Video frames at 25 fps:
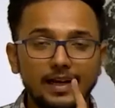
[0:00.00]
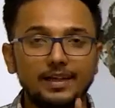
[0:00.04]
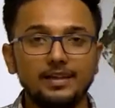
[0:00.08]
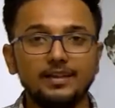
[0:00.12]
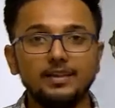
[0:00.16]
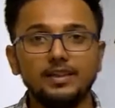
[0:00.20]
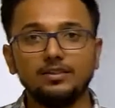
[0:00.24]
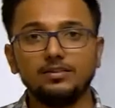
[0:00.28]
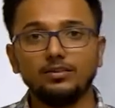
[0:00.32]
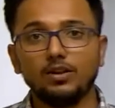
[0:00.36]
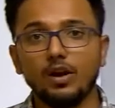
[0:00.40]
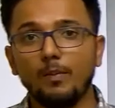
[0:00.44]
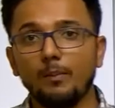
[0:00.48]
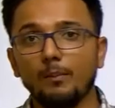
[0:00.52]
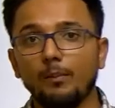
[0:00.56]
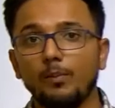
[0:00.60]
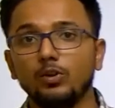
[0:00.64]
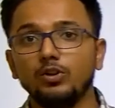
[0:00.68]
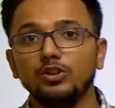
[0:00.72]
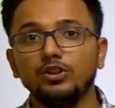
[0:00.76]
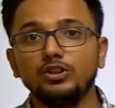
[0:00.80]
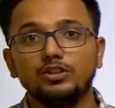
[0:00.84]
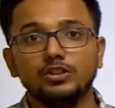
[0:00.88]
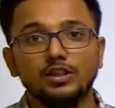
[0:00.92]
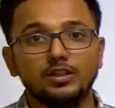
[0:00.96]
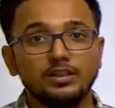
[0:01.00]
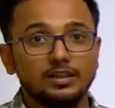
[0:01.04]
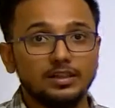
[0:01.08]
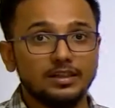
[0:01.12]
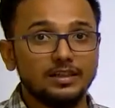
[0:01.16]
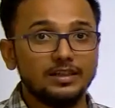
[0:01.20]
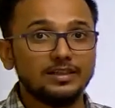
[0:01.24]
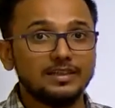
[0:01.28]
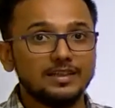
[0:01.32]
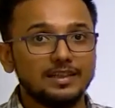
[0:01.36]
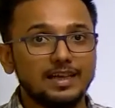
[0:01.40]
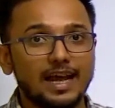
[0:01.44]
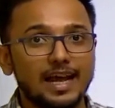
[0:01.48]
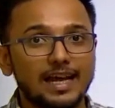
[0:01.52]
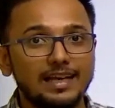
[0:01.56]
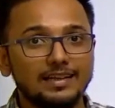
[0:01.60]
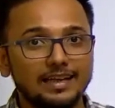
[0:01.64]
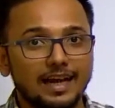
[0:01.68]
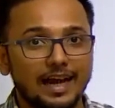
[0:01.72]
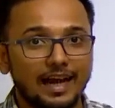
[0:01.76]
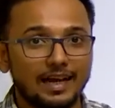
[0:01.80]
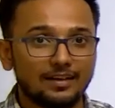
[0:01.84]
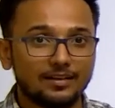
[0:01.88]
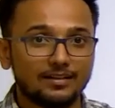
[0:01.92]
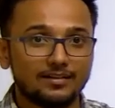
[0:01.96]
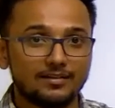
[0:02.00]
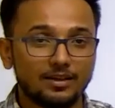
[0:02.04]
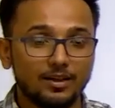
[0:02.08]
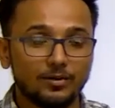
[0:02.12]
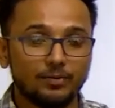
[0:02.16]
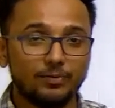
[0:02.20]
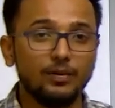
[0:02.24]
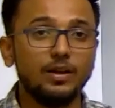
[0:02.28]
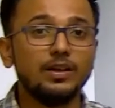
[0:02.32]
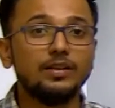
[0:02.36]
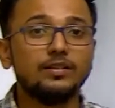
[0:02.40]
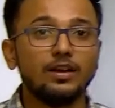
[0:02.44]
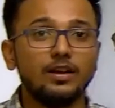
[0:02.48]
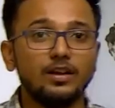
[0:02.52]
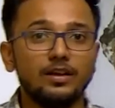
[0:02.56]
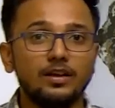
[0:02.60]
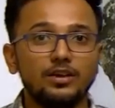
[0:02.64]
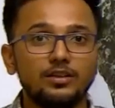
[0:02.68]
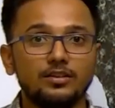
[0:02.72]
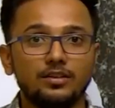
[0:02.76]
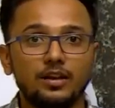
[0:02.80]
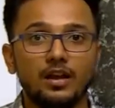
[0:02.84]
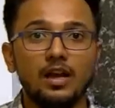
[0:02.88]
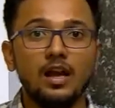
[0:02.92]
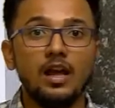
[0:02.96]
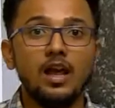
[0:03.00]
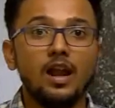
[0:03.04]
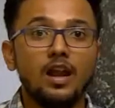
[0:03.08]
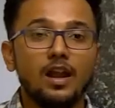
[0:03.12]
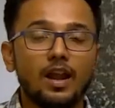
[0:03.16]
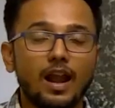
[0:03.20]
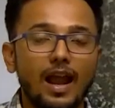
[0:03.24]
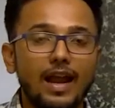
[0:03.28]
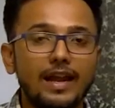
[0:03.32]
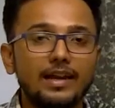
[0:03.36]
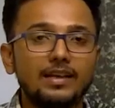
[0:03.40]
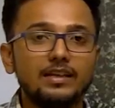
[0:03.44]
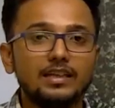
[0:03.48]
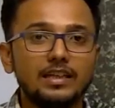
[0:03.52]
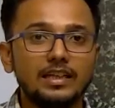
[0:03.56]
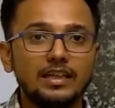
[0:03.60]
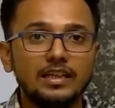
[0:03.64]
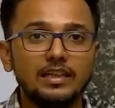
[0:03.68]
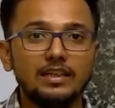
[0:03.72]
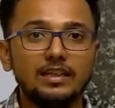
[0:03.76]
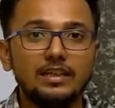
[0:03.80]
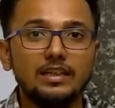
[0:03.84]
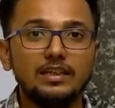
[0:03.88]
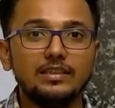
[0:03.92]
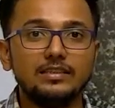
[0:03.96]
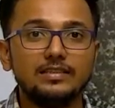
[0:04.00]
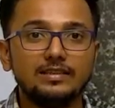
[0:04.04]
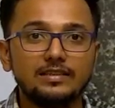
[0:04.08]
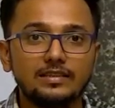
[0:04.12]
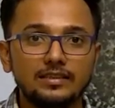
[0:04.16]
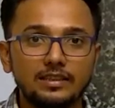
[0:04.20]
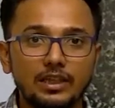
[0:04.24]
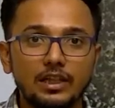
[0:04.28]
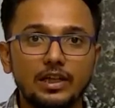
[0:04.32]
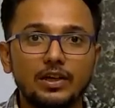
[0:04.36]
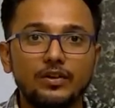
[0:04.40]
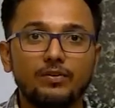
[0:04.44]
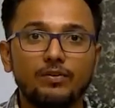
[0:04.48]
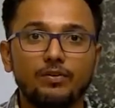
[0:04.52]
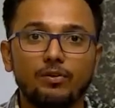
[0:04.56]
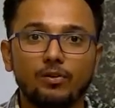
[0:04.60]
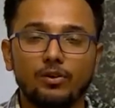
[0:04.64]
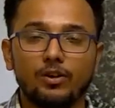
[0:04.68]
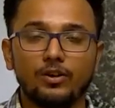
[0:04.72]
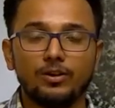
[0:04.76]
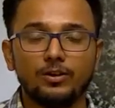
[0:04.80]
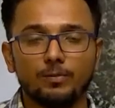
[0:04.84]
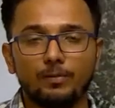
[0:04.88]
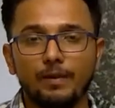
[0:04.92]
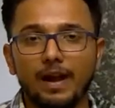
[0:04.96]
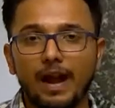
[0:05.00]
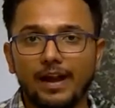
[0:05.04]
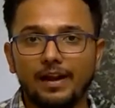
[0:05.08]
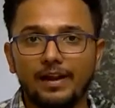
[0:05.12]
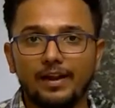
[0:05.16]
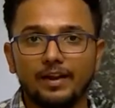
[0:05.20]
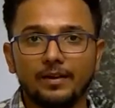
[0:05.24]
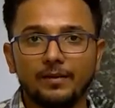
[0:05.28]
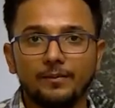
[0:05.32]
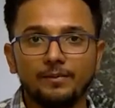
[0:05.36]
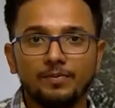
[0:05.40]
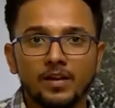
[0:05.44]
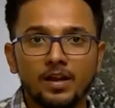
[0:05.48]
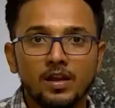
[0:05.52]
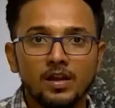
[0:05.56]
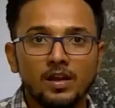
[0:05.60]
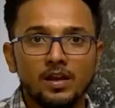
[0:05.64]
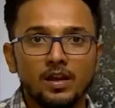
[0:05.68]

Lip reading: igneous composition crystallize at a surface condition, like in the sea floor spreading.